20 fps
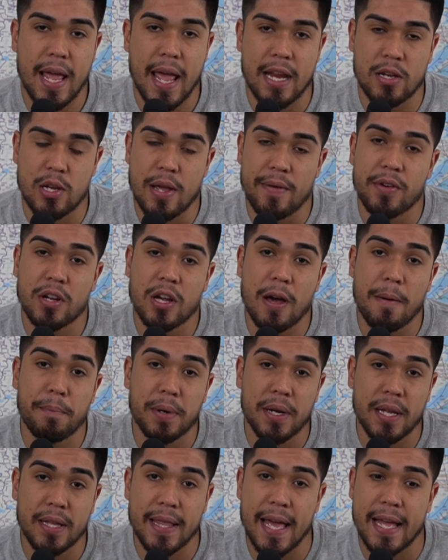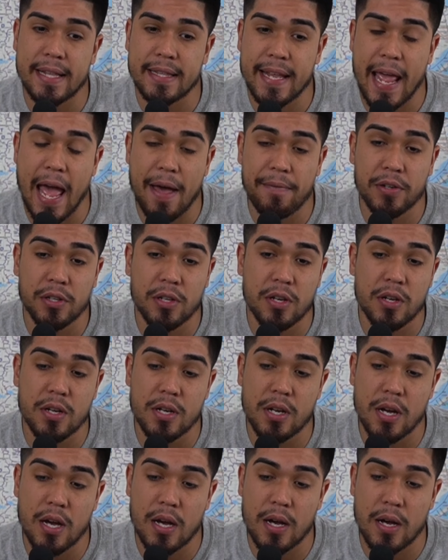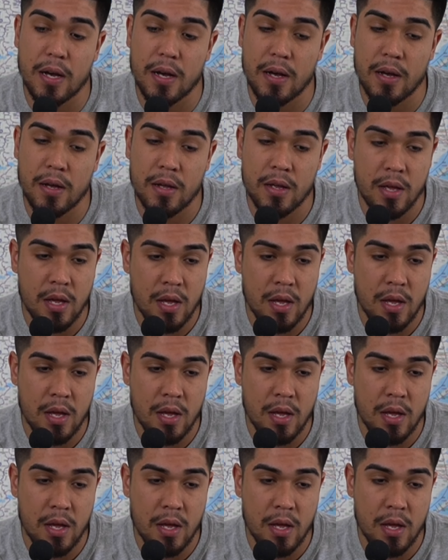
and you have a company that they have a good uh,